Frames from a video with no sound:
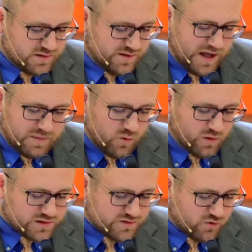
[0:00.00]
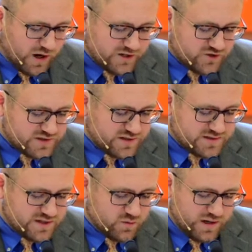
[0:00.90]
Not by works of righteousness
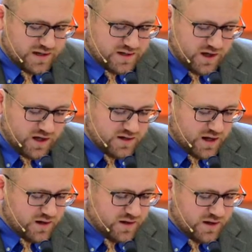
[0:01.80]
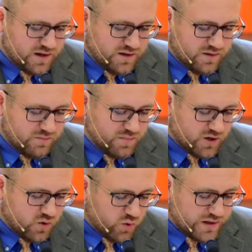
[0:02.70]
that we had done, not but
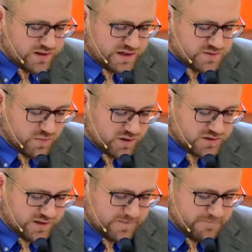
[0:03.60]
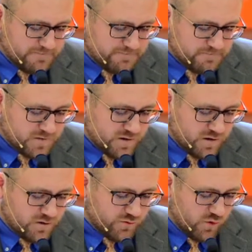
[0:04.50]
according to his mercy,
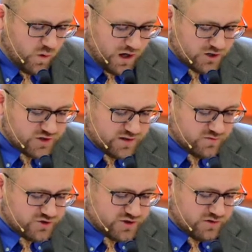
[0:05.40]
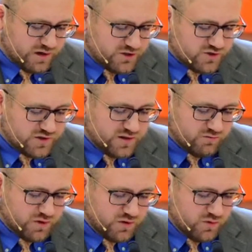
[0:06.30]
through the washing of regeneration and the
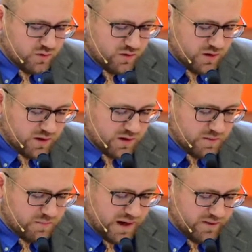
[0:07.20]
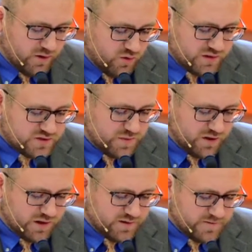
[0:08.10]
renewal by the Holy
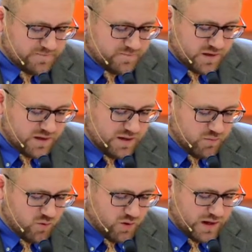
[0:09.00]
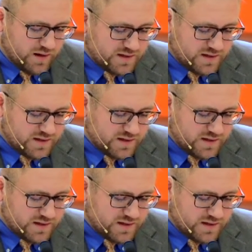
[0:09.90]
Spirit, he poured out his